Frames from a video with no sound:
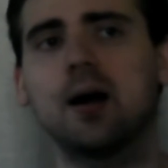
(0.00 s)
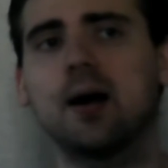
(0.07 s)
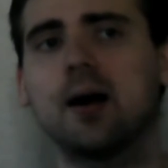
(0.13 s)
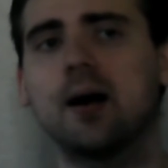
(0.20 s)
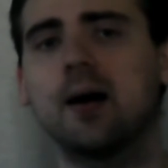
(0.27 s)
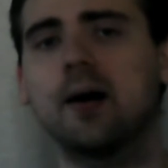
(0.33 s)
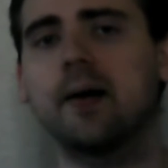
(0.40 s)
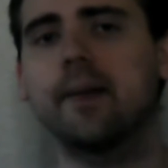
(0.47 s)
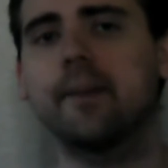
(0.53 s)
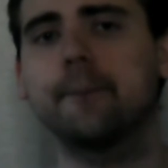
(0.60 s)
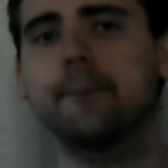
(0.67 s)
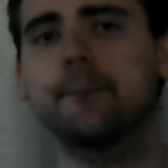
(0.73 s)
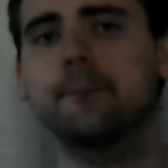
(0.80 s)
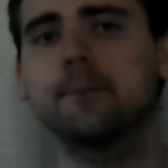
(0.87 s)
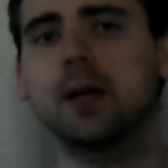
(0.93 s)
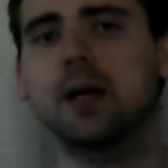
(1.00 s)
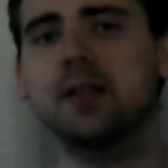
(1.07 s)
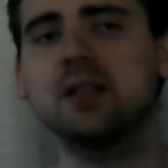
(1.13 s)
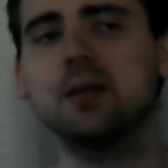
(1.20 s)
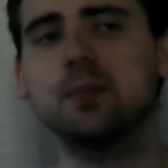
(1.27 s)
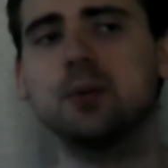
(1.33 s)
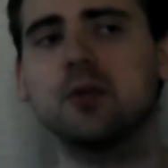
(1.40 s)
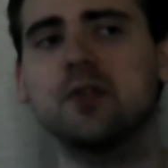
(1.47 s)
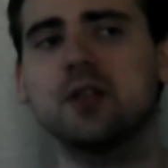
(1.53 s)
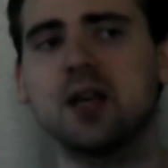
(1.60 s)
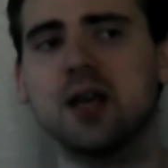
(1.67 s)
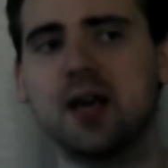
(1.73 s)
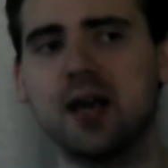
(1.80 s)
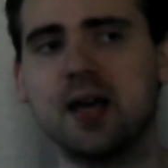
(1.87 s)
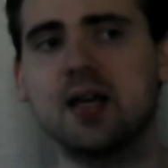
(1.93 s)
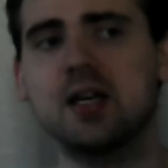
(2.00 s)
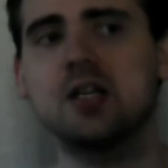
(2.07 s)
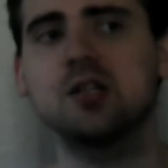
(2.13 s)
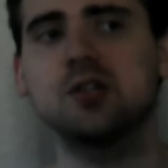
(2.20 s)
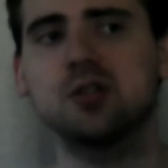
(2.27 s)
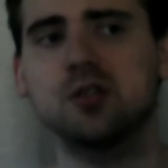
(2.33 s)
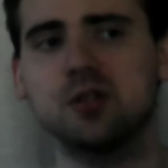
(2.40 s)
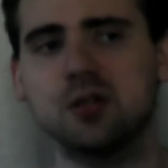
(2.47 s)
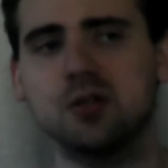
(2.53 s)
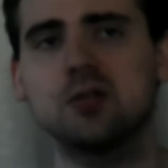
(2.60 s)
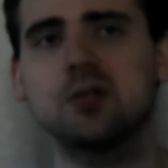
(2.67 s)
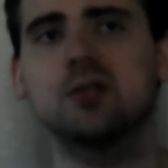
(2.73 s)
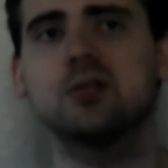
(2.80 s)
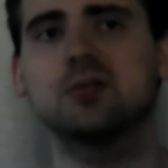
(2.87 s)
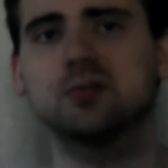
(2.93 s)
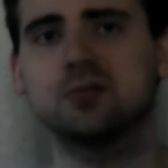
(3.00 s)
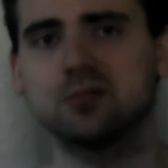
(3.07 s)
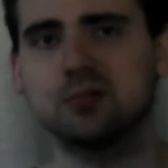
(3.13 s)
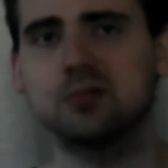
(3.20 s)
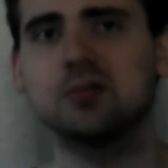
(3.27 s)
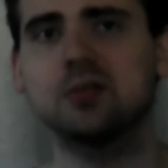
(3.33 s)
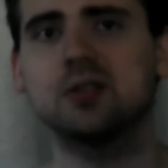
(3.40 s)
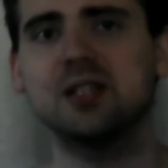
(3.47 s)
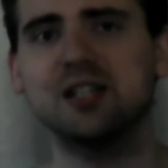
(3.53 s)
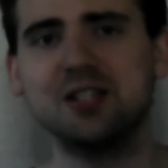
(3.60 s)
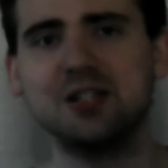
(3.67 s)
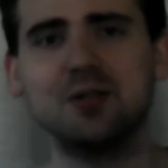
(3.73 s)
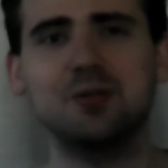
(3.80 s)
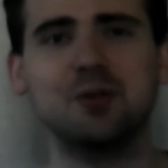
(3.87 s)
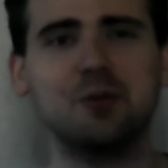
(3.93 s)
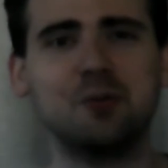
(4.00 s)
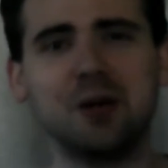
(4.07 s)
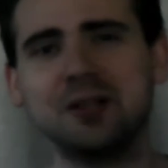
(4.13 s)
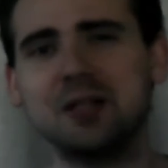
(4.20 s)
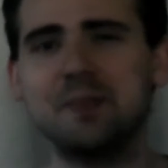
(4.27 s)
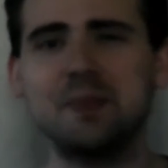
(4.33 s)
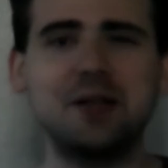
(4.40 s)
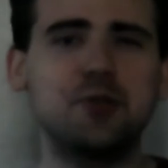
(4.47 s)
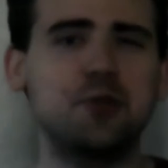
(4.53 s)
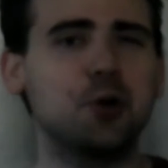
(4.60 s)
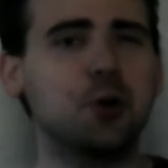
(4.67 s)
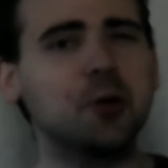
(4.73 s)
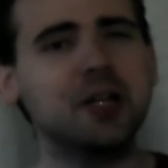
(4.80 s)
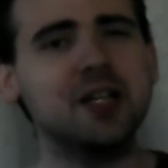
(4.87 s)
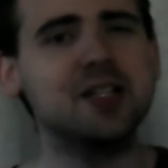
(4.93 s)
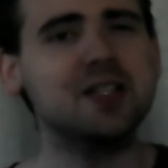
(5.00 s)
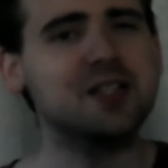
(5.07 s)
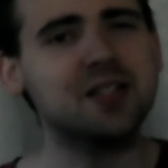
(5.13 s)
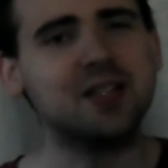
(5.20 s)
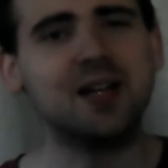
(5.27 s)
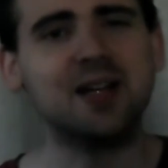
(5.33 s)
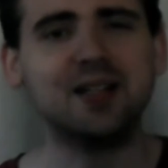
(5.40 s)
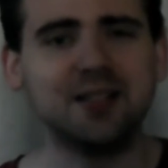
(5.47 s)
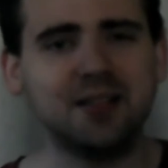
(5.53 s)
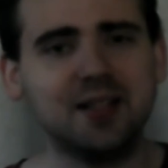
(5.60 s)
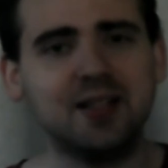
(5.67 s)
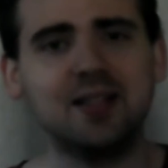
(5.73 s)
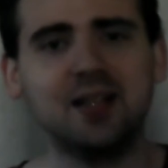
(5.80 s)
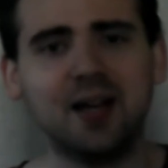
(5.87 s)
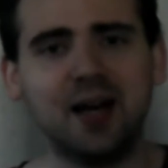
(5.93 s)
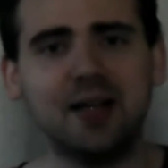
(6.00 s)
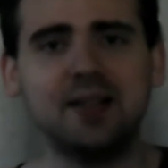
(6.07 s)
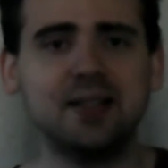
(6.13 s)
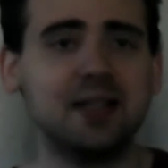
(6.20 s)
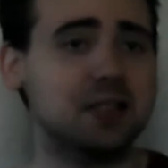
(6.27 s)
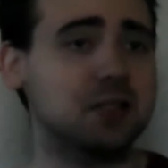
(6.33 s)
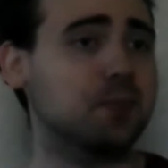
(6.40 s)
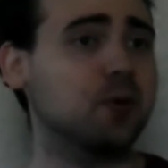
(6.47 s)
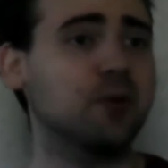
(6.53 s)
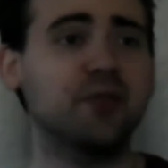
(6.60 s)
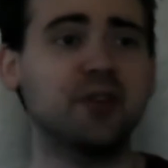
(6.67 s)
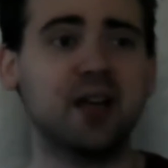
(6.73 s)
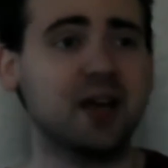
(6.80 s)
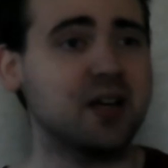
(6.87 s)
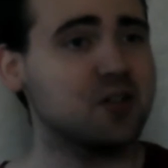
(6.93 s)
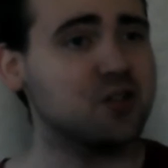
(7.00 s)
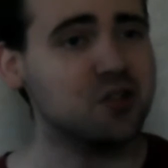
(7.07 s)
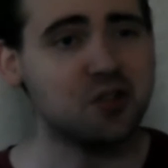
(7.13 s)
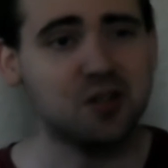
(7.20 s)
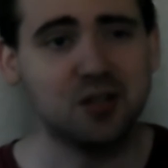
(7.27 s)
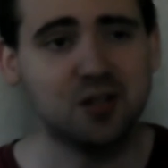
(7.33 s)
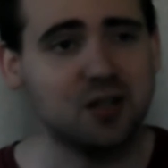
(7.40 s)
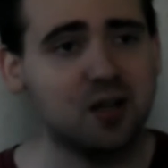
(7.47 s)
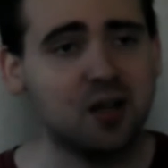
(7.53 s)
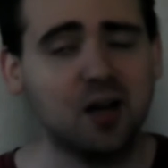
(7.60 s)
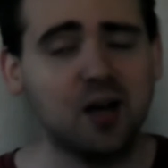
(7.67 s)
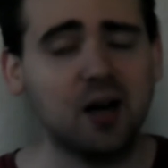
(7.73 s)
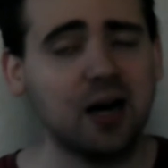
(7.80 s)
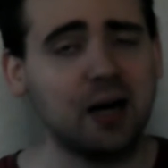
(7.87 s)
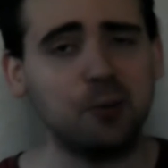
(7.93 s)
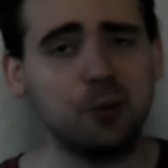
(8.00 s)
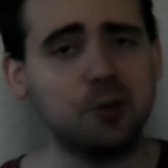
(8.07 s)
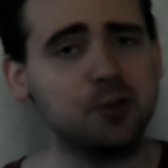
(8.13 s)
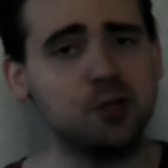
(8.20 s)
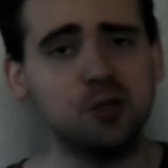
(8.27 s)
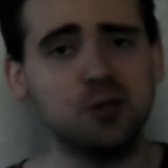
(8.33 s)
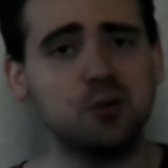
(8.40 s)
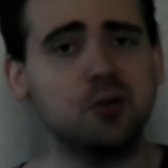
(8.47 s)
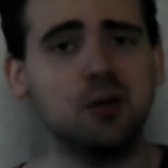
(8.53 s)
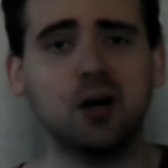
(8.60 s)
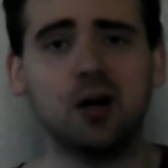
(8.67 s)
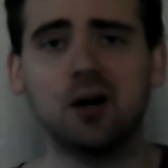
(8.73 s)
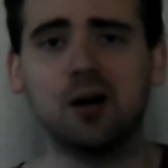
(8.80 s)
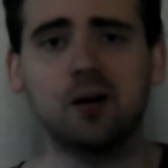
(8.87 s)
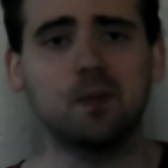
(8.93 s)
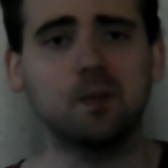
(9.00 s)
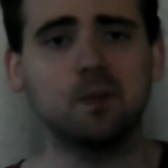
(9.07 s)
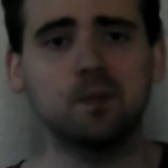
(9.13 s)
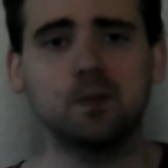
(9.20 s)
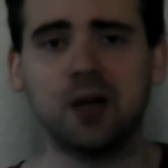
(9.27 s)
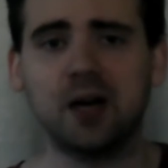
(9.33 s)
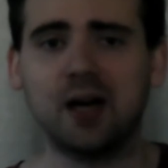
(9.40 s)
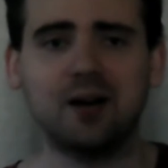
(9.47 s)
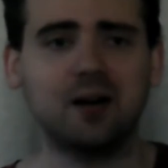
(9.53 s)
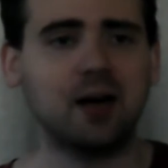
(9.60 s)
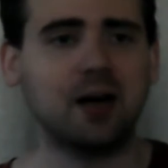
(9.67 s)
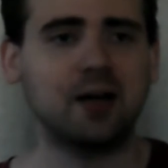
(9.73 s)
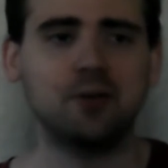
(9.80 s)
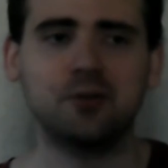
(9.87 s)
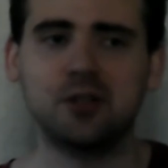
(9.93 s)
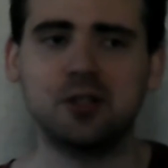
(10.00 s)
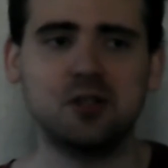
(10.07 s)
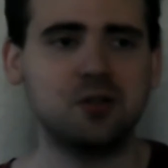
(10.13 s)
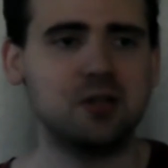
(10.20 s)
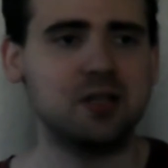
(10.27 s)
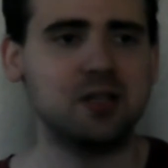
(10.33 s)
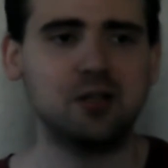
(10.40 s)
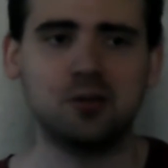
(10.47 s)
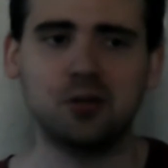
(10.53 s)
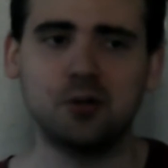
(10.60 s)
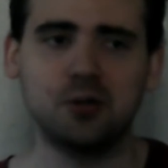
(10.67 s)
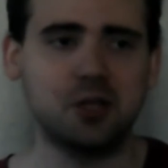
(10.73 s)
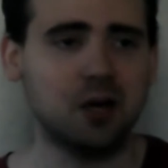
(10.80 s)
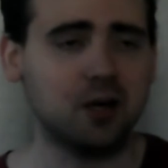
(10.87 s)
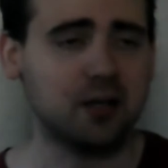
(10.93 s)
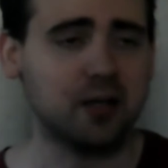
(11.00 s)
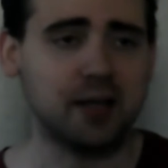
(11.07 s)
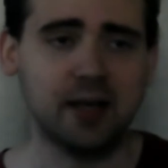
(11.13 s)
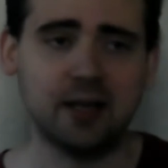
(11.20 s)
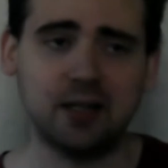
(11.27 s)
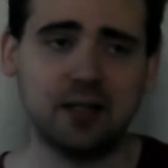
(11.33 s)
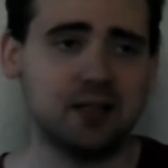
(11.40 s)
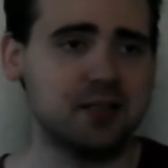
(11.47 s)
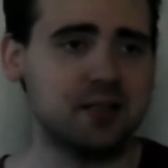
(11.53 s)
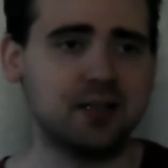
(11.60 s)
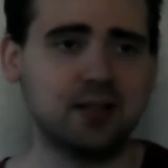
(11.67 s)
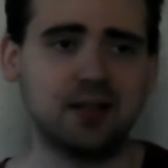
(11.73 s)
the perfect age is around the mid-30s kind of thing. I think that's perfect age. I really do. I don't think you need to go young again because